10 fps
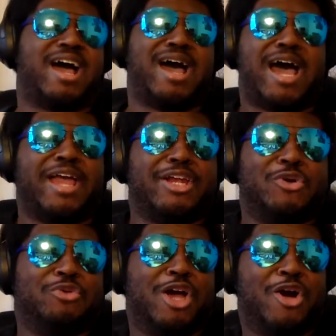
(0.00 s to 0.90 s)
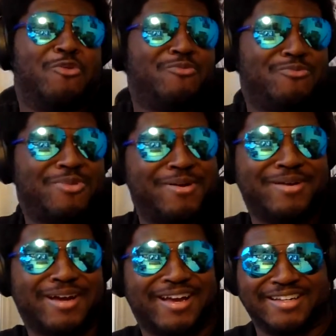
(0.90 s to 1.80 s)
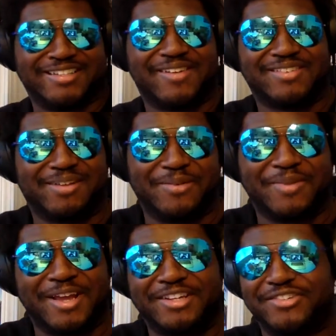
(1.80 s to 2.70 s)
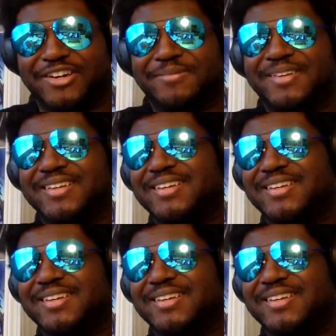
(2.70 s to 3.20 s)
I don't know. I just have to talk about Bang's Ring.